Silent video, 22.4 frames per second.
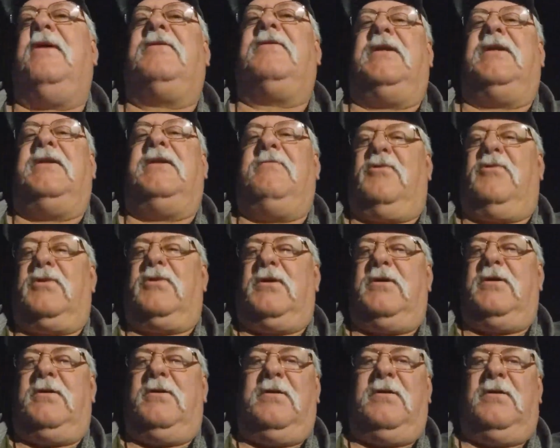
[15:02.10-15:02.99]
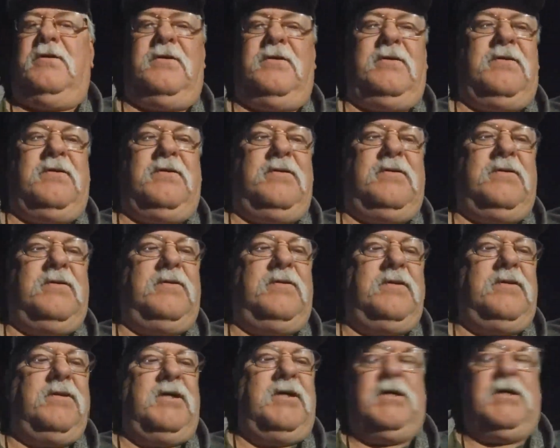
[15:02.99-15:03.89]
anymore.
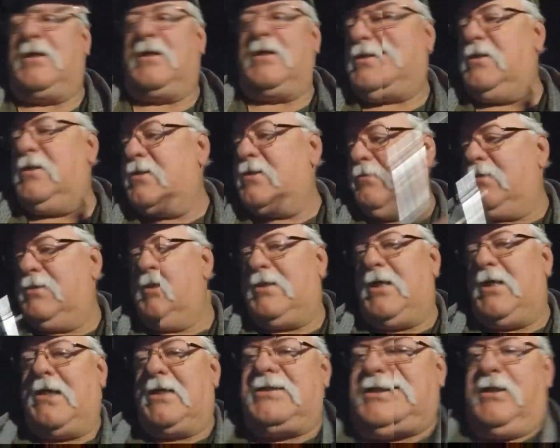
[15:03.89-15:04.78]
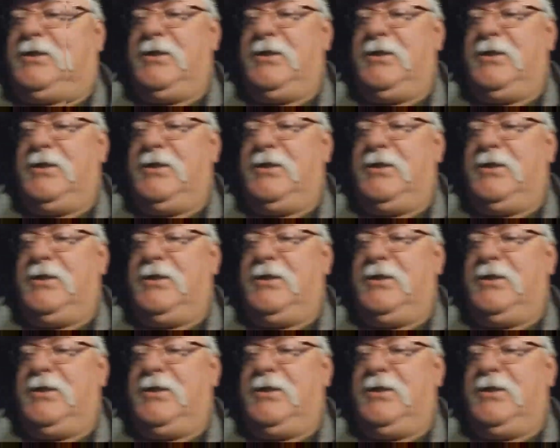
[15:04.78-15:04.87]
because there was actually